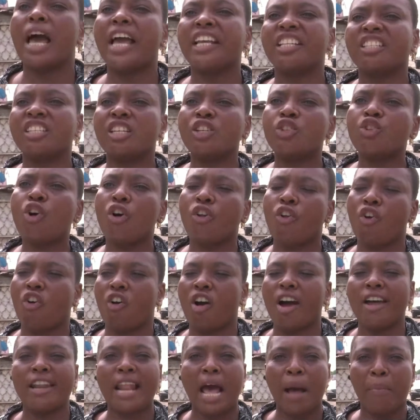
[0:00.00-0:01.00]
I deal on
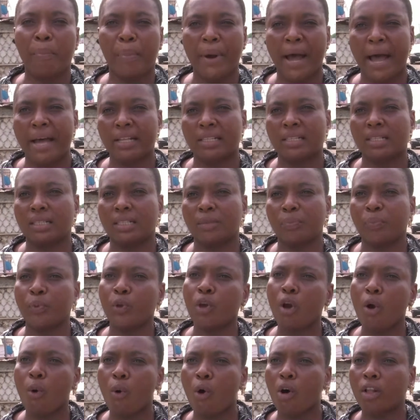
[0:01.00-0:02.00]
Okada parts,
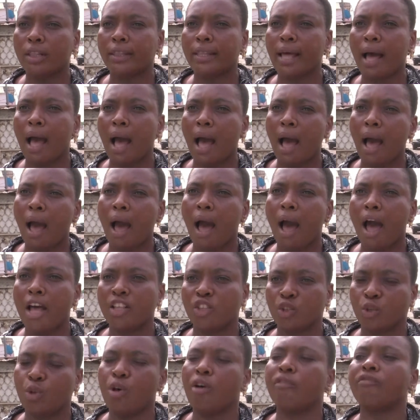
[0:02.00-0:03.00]
pure water
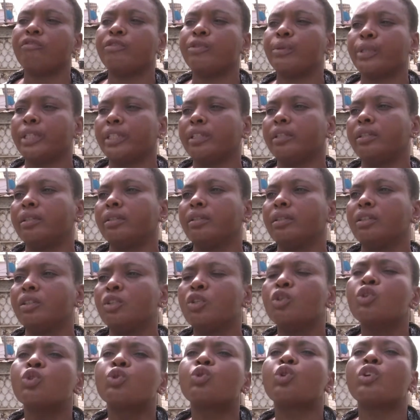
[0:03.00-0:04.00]
and soft drink.
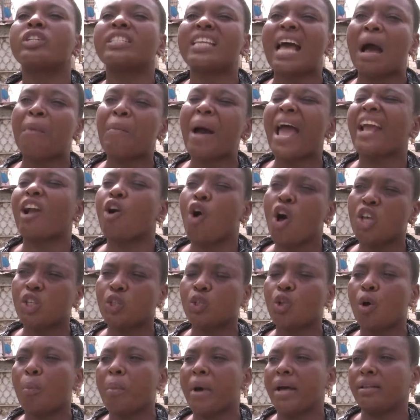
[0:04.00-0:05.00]
So they are my
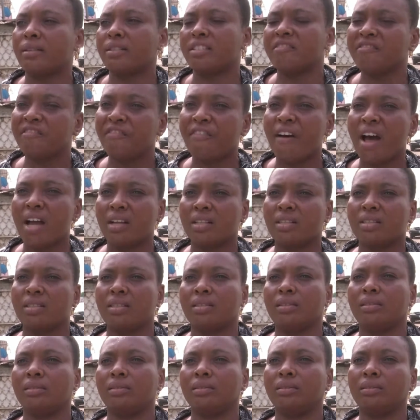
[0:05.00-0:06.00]
customers, in
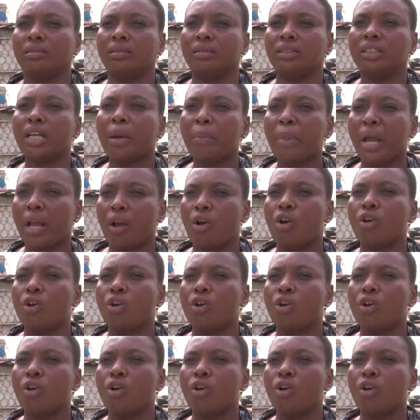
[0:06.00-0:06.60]
fact, they are my